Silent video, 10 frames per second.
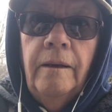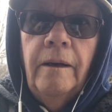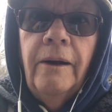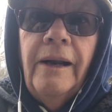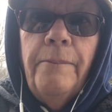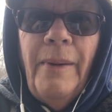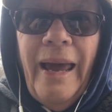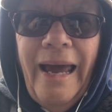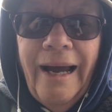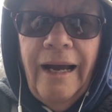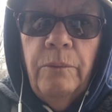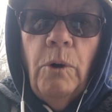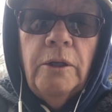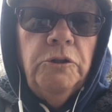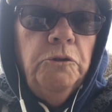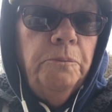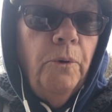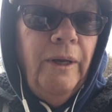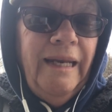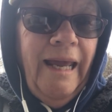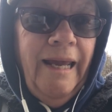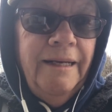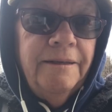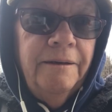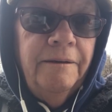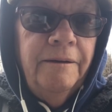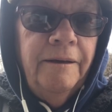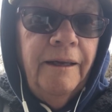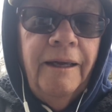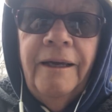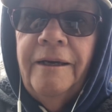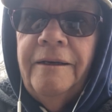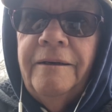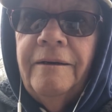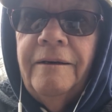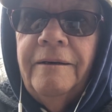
All right, I'm back. I walked 2.8 and